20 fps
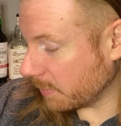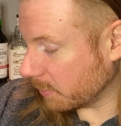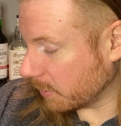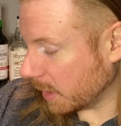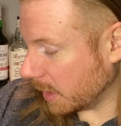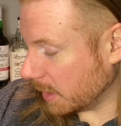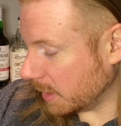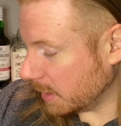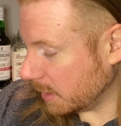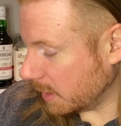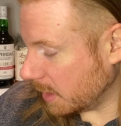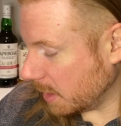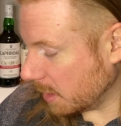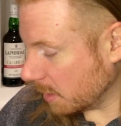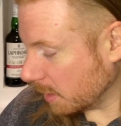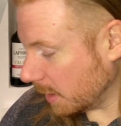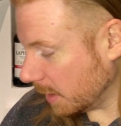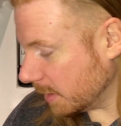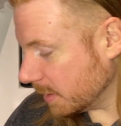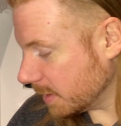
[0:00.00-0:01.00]
right in here
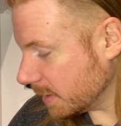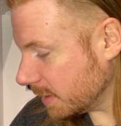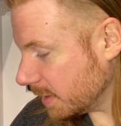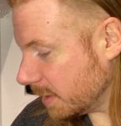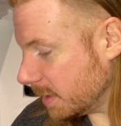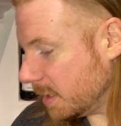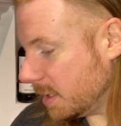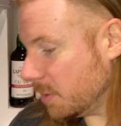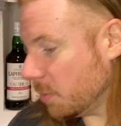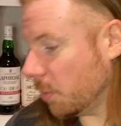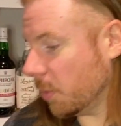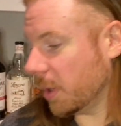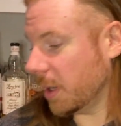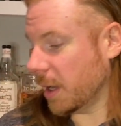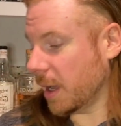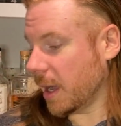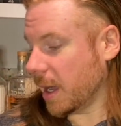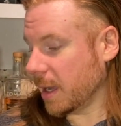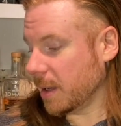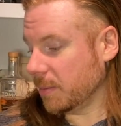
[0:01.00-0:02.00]
and see what
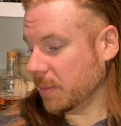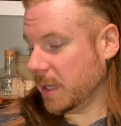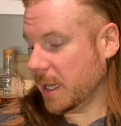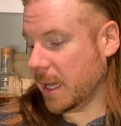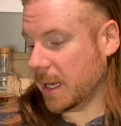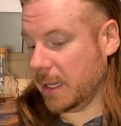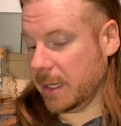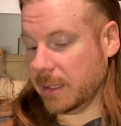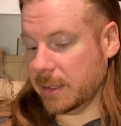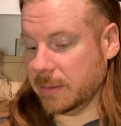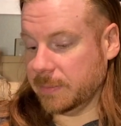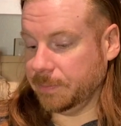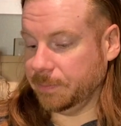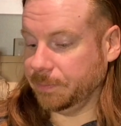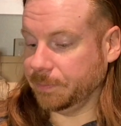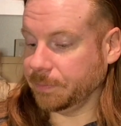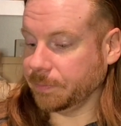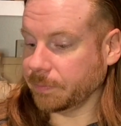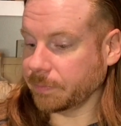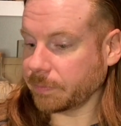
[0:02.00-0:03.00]
I am getting
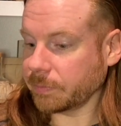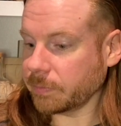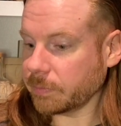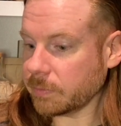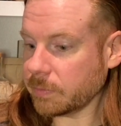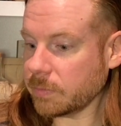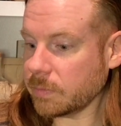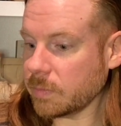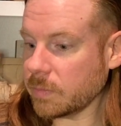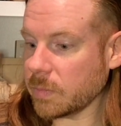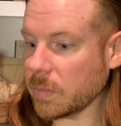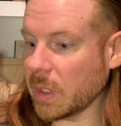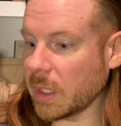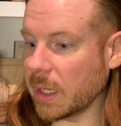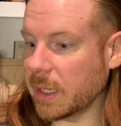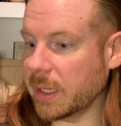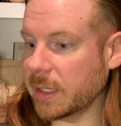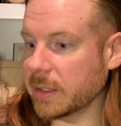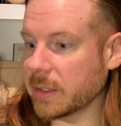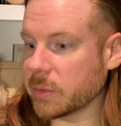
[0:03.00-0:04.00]

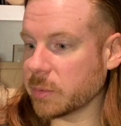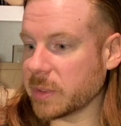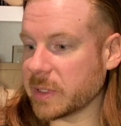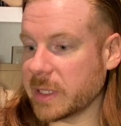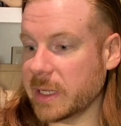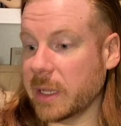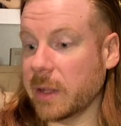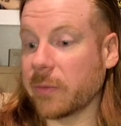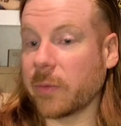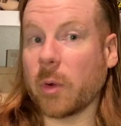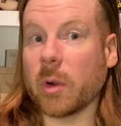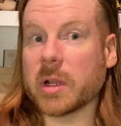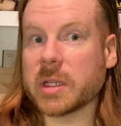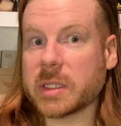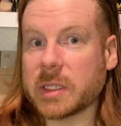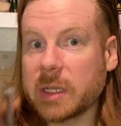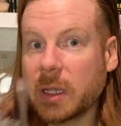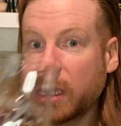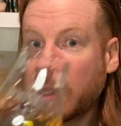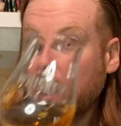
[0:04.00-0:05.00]
in this whiskey. Of course,
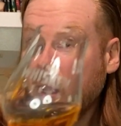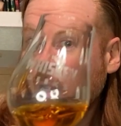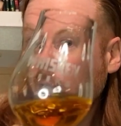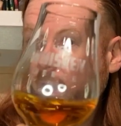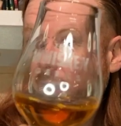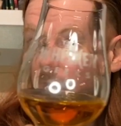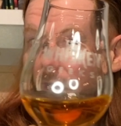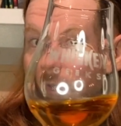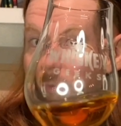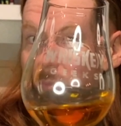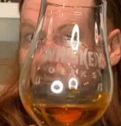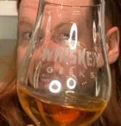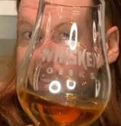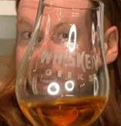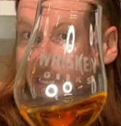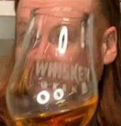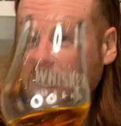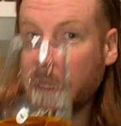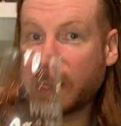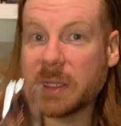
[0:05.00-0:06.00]
Whiskey
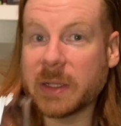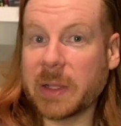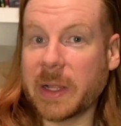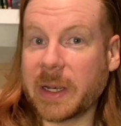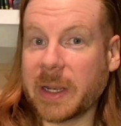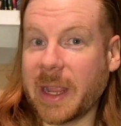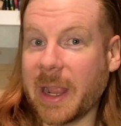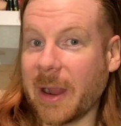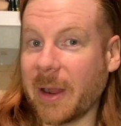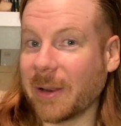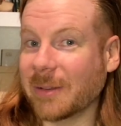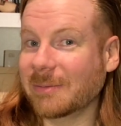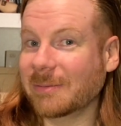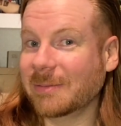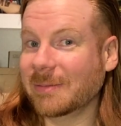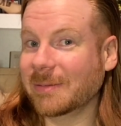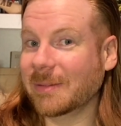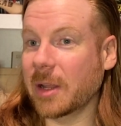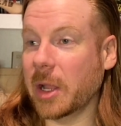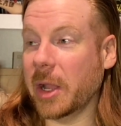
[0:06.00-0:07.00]
Geeks Glencairn,
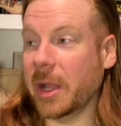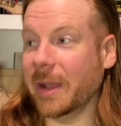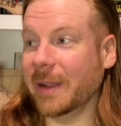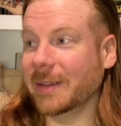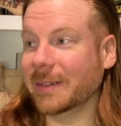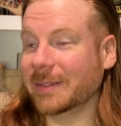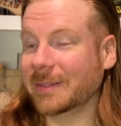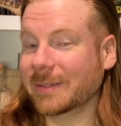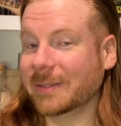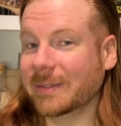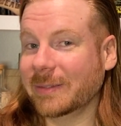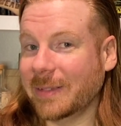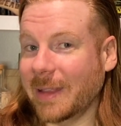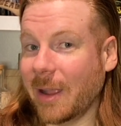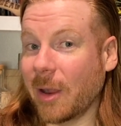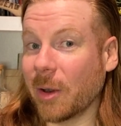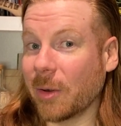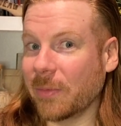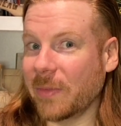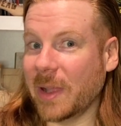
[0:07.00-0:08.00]
they
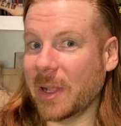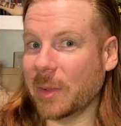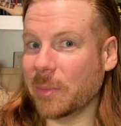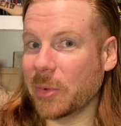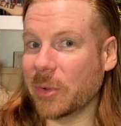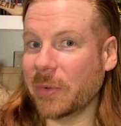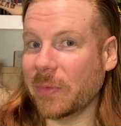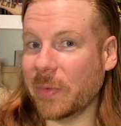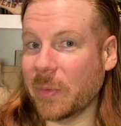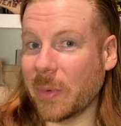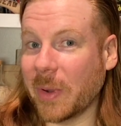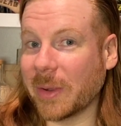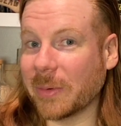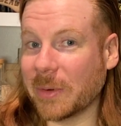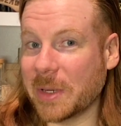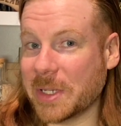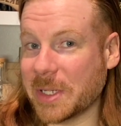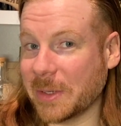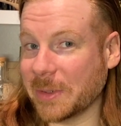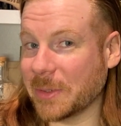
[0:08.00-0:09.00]
are available if you want.
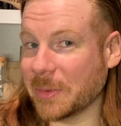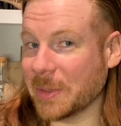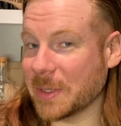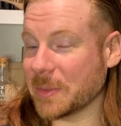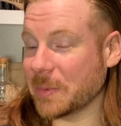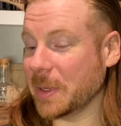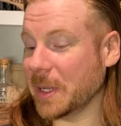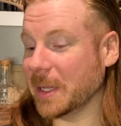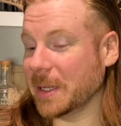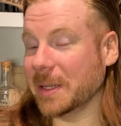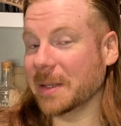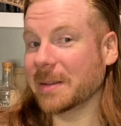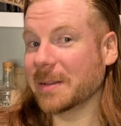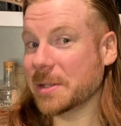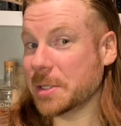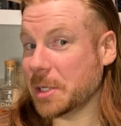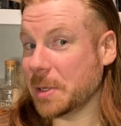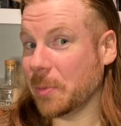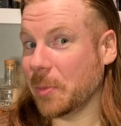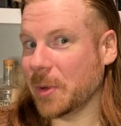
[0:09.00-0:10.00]
Reach out to us. We can
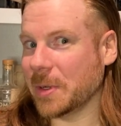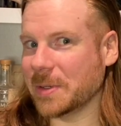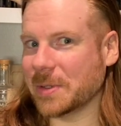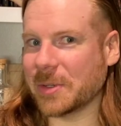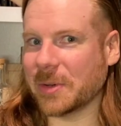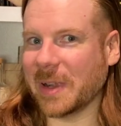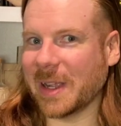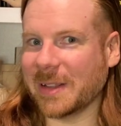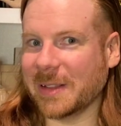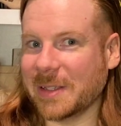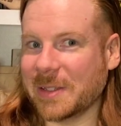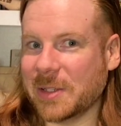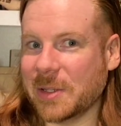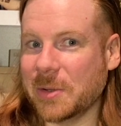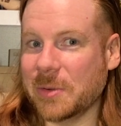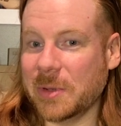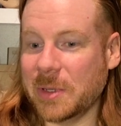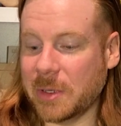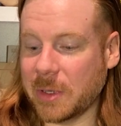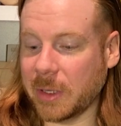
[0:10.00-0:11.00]
ship one directly to you,
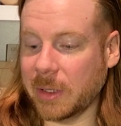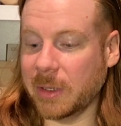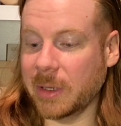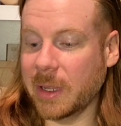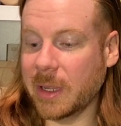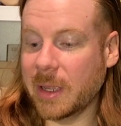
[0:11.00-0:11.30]
and you can